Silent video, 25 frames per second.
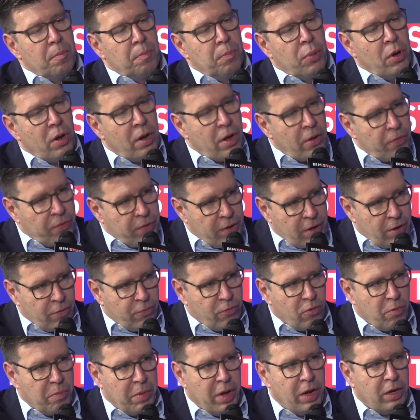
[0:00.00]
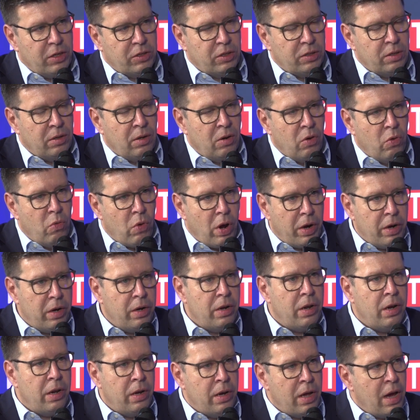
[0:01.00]
pull out the information, run
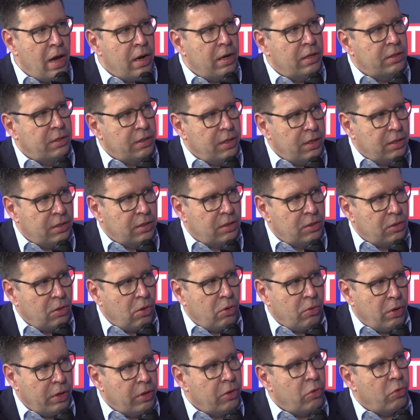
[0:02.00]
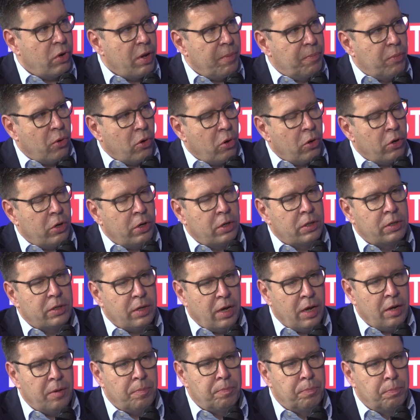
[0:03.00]
an analysis or run a report
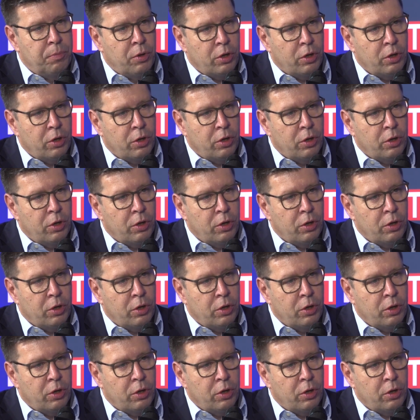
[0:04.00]
and